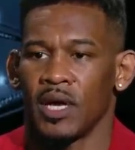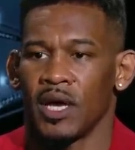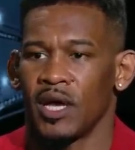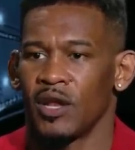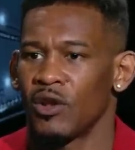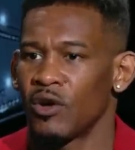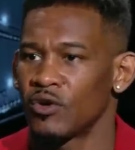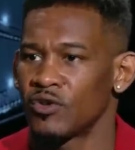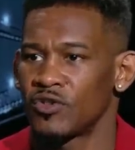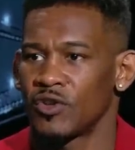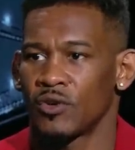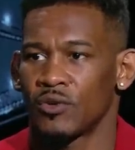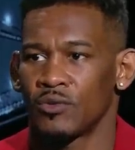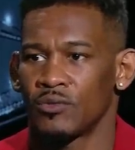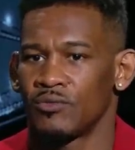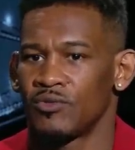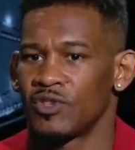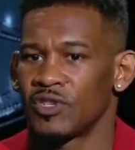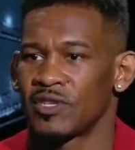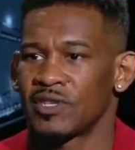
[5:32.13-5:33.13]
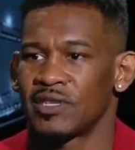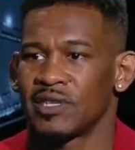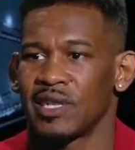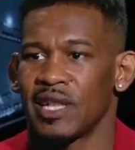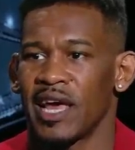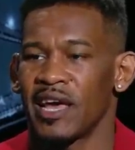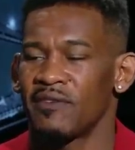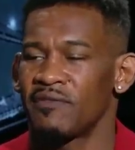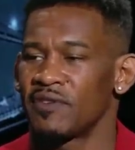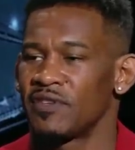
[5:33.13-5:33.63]
and also just
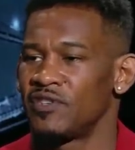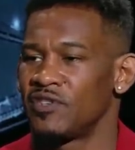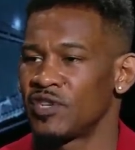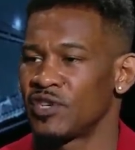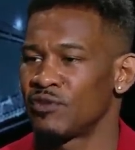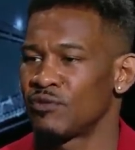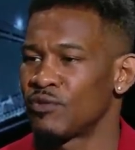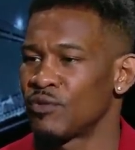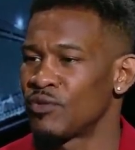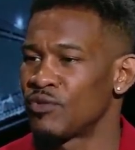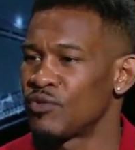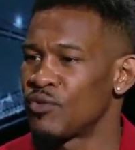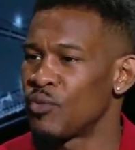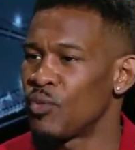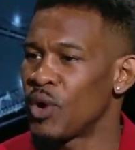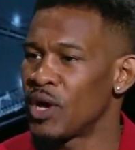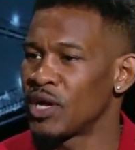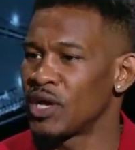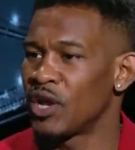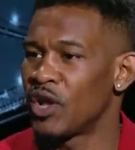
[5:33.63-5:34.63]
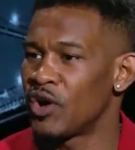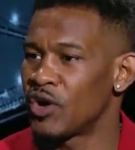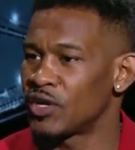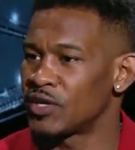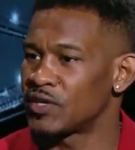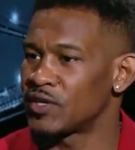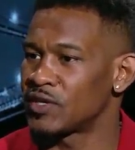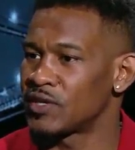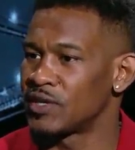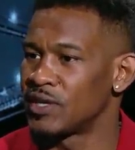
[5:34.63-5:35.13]
life in general. Through one
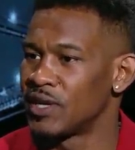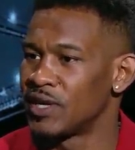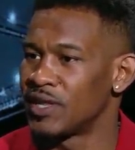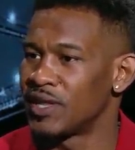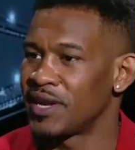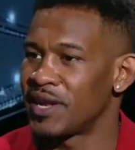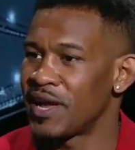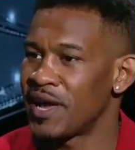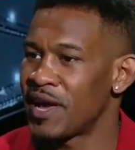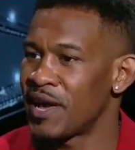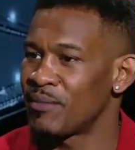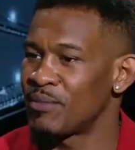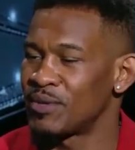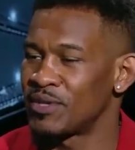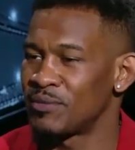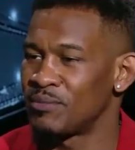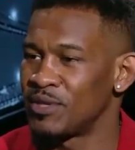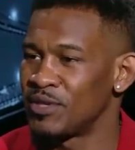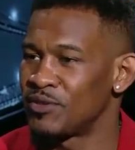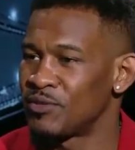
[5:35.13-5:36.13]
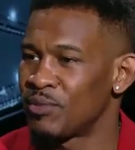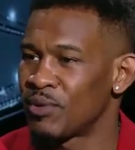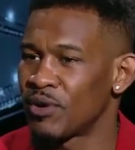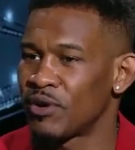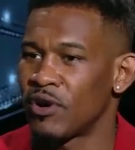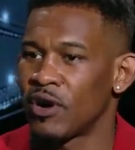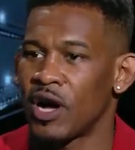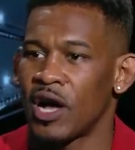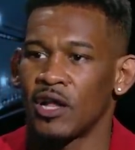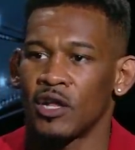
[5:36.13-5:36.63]
loss that I had with Dmitry
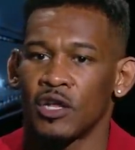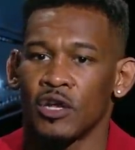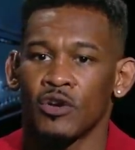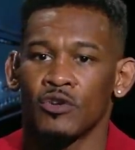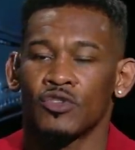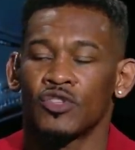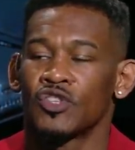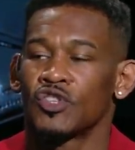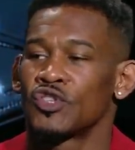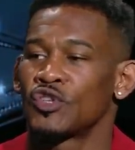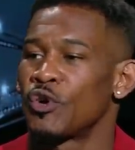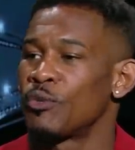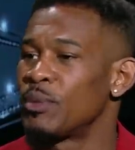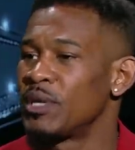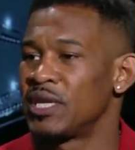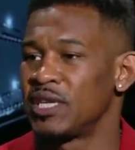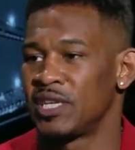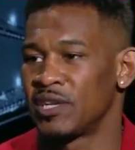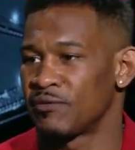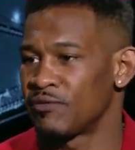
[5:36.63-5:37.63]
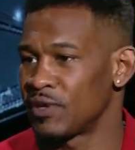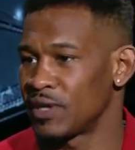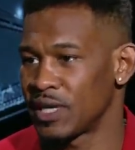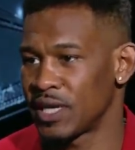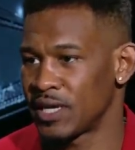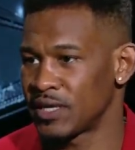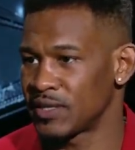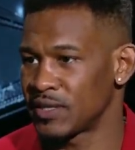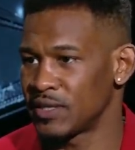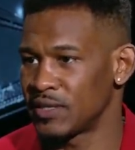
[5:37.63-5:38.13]
Pirog, I learned so many different
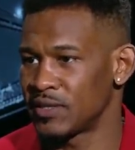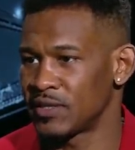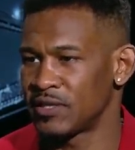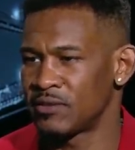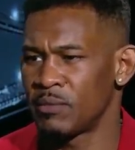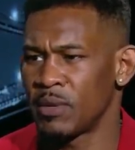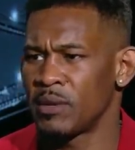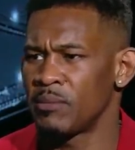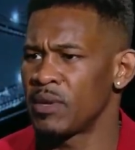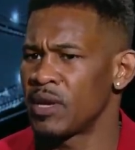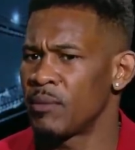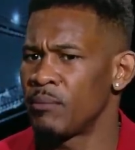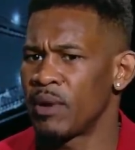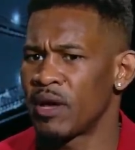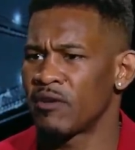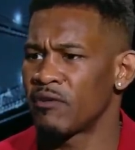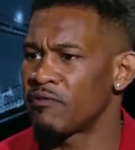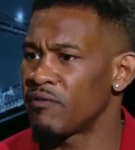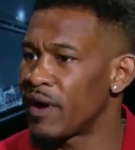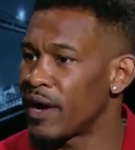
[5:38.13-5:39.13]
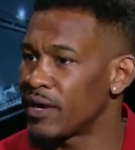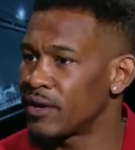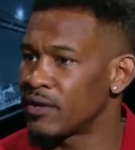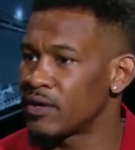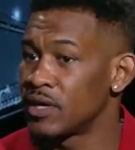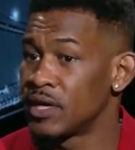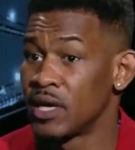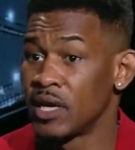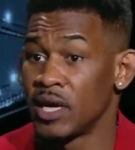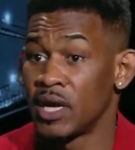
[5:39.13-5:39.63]
lessons. It made me a better
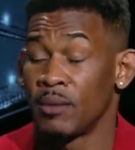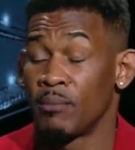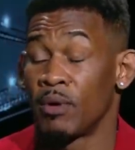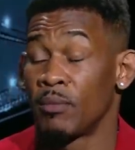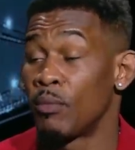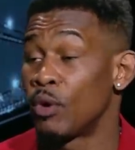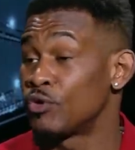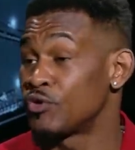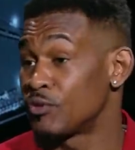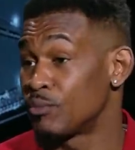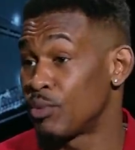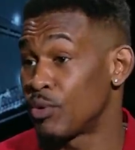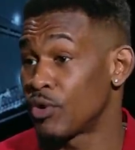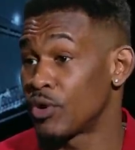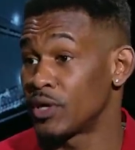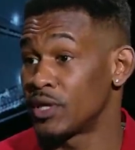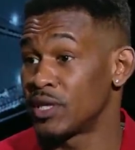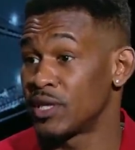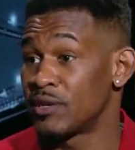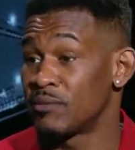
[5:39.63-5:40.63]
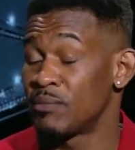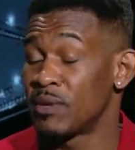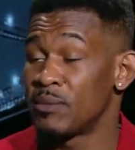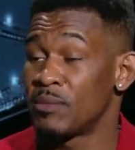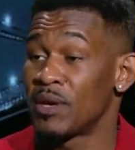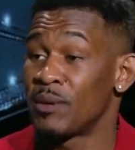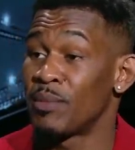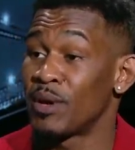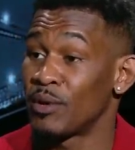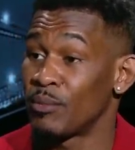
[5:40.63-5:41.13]
fighter, but most importantly, it made
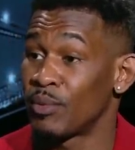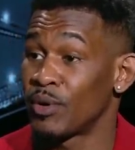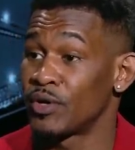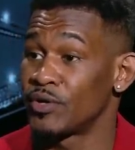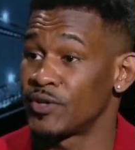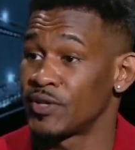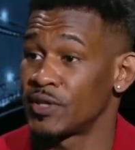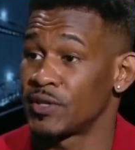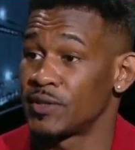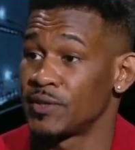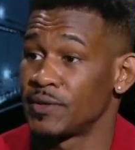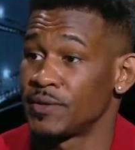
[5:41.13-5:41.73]
me a better person.